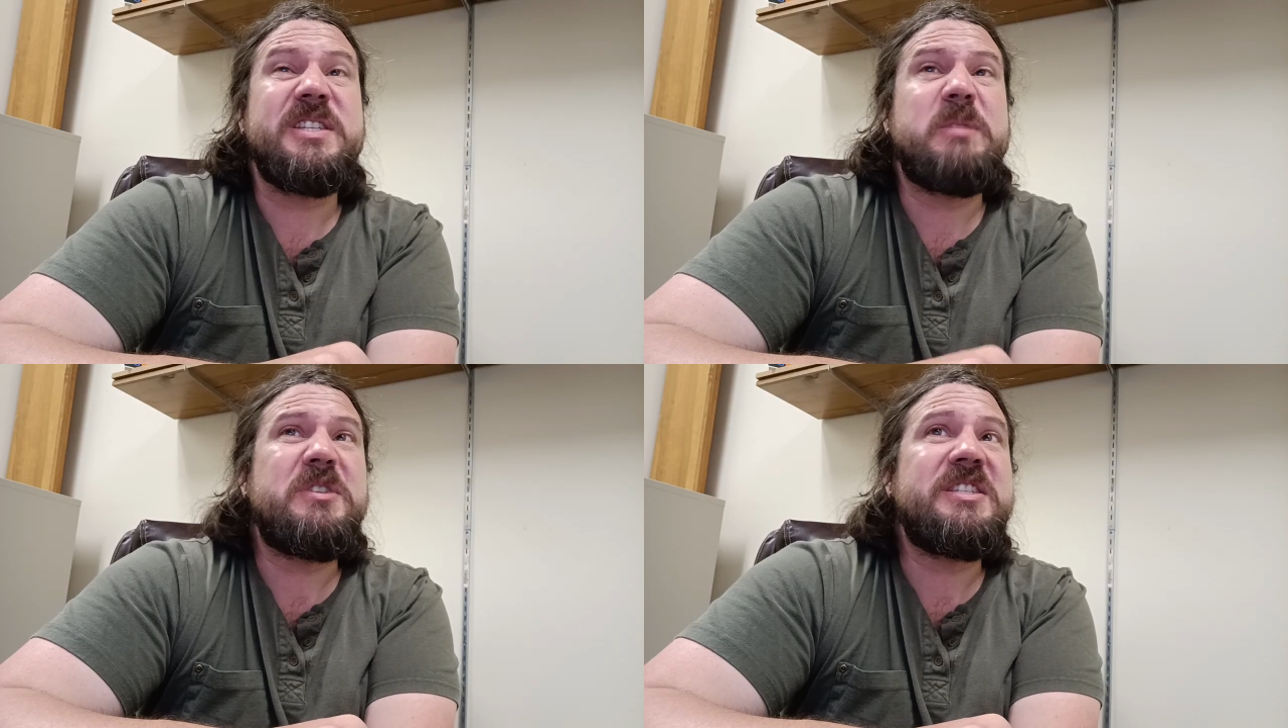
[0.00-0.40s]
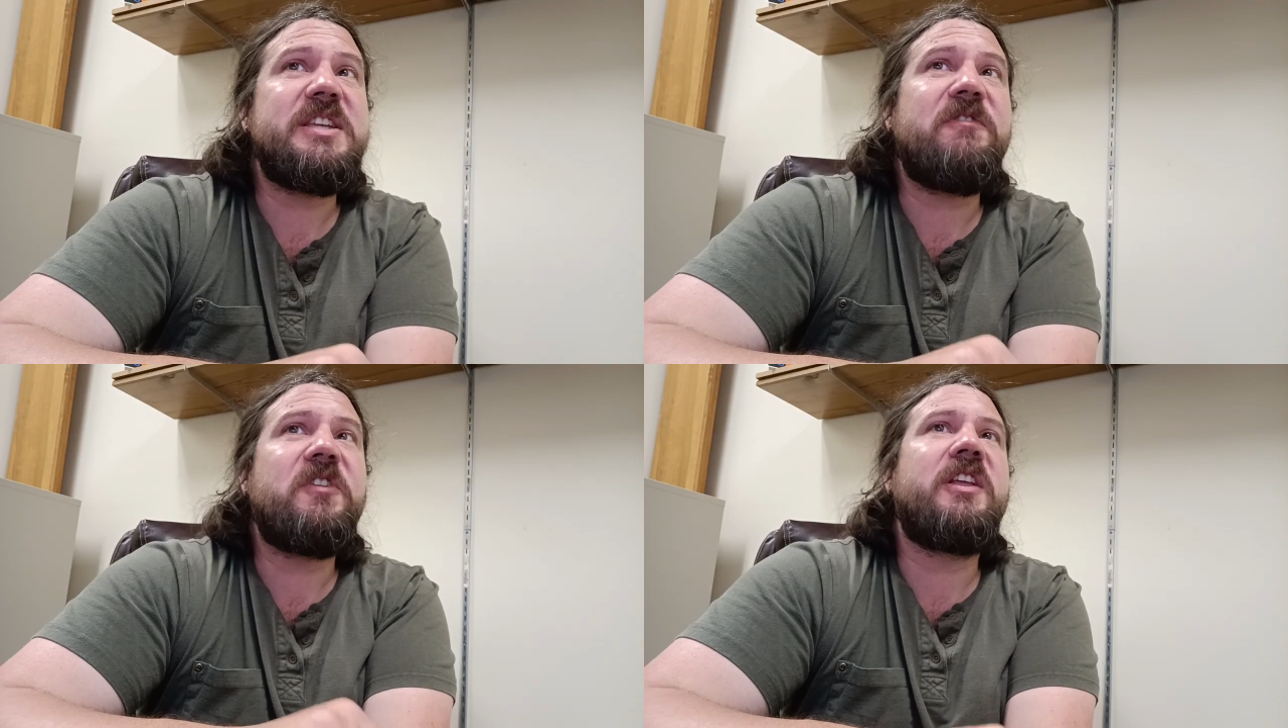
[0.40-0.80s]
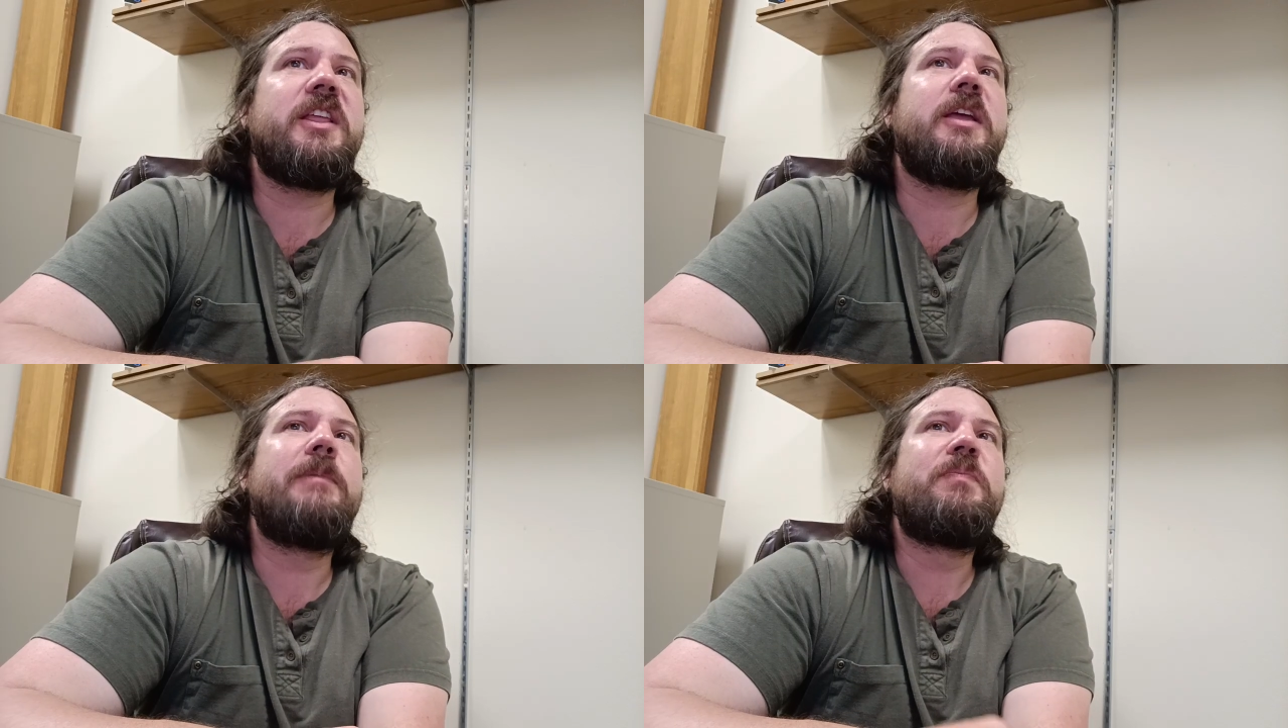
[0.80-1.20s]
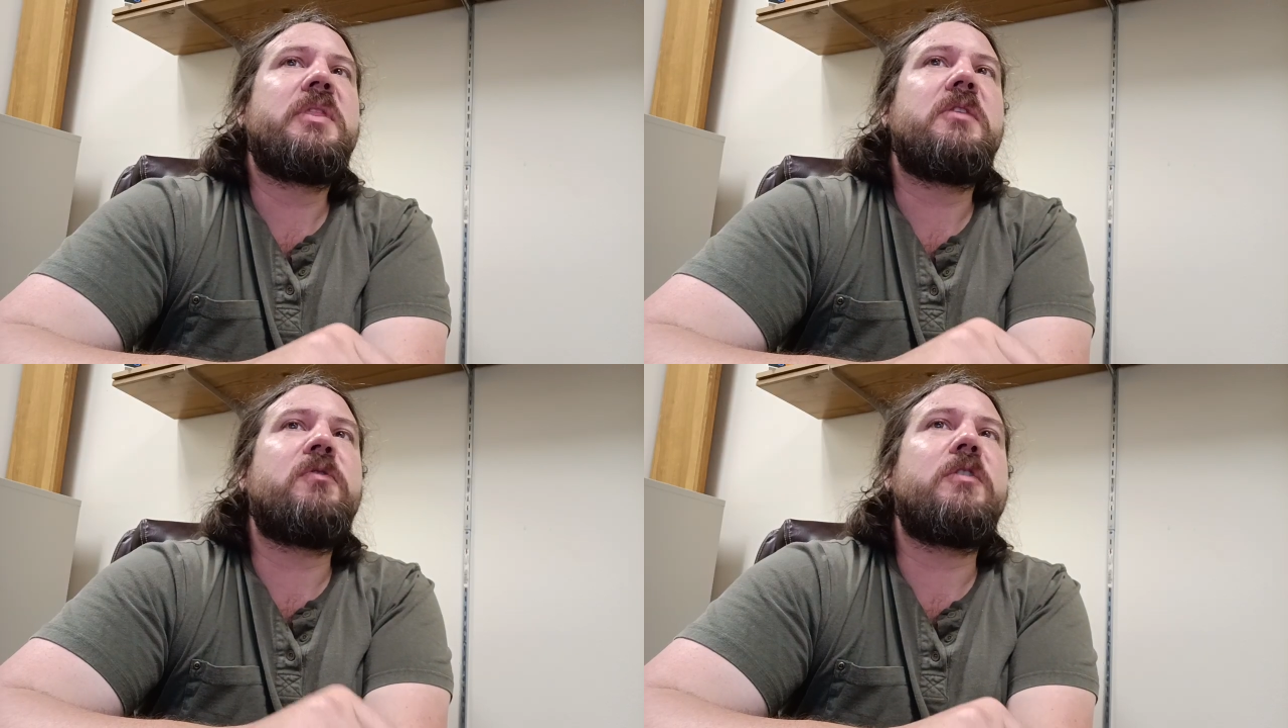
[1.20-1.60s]
specifically
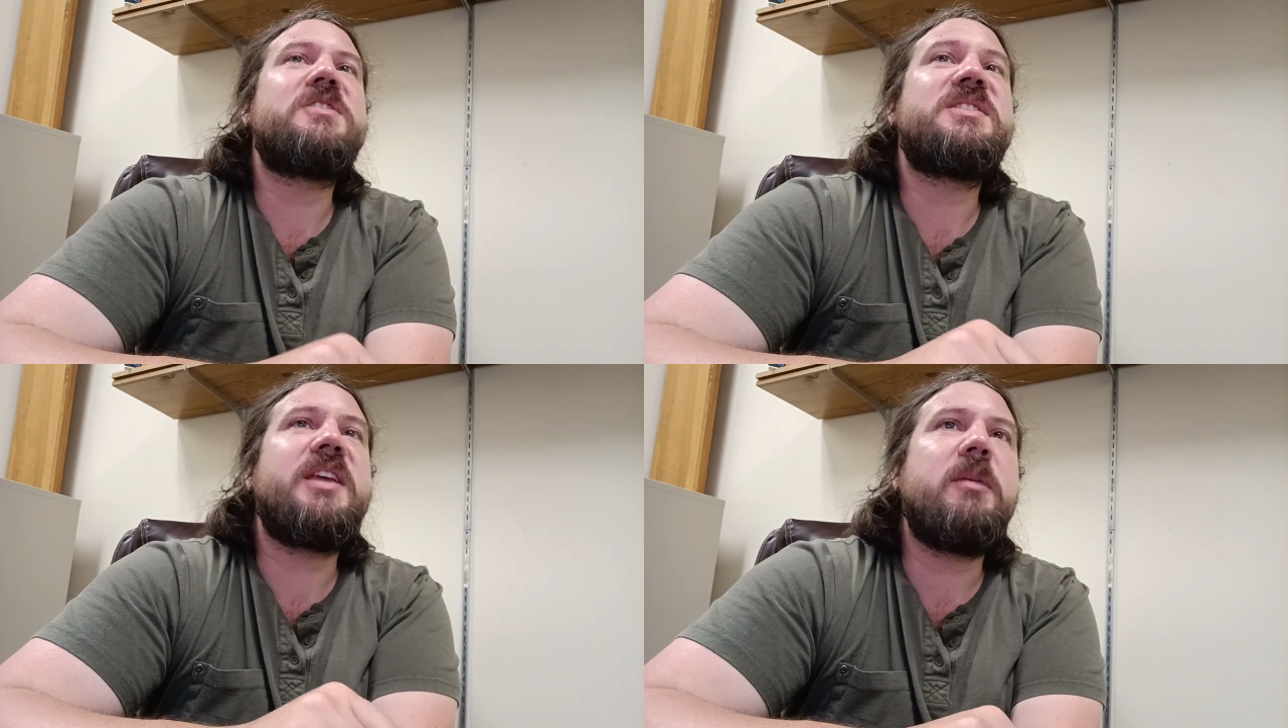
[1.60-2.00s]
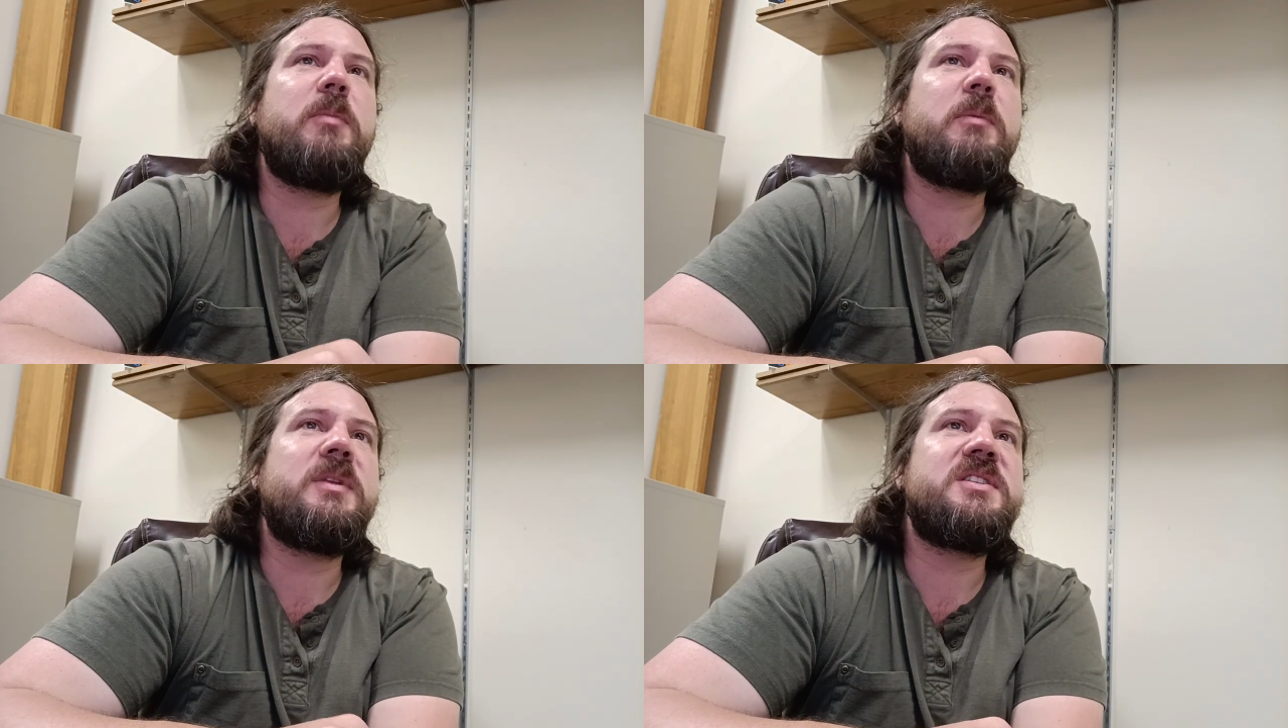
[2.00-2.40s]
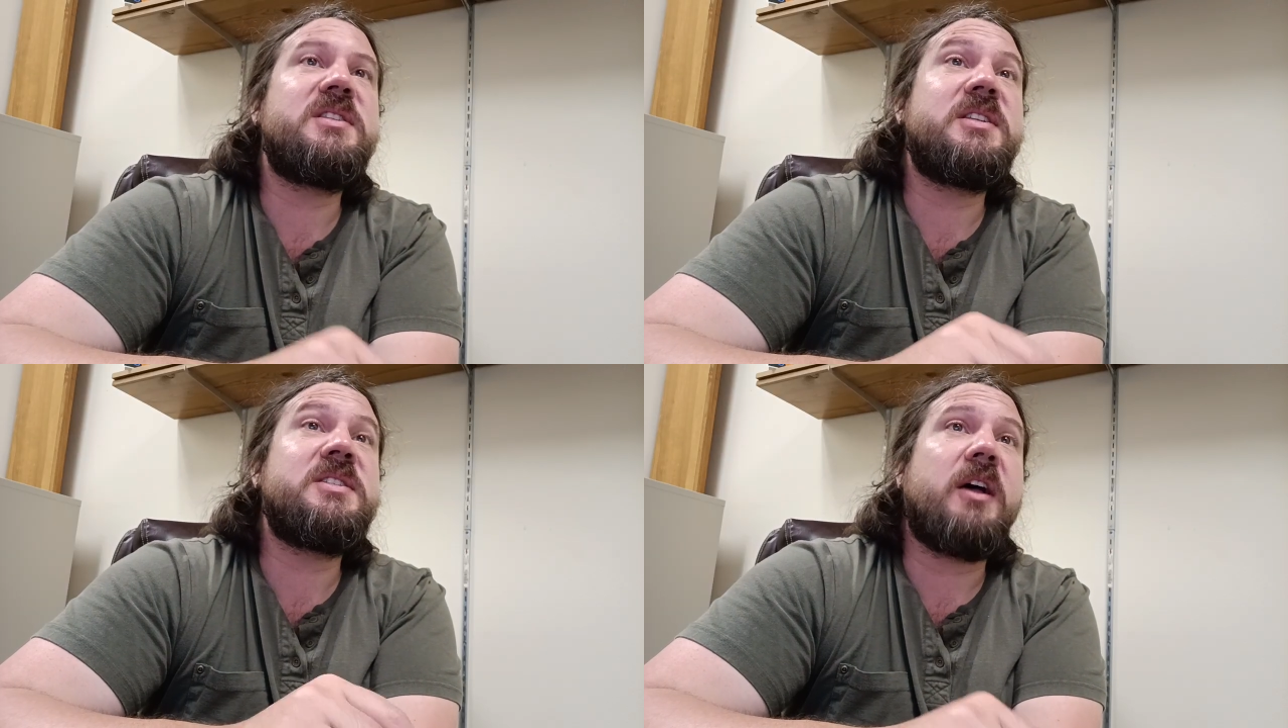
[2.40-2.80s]
the first 10 amendments that's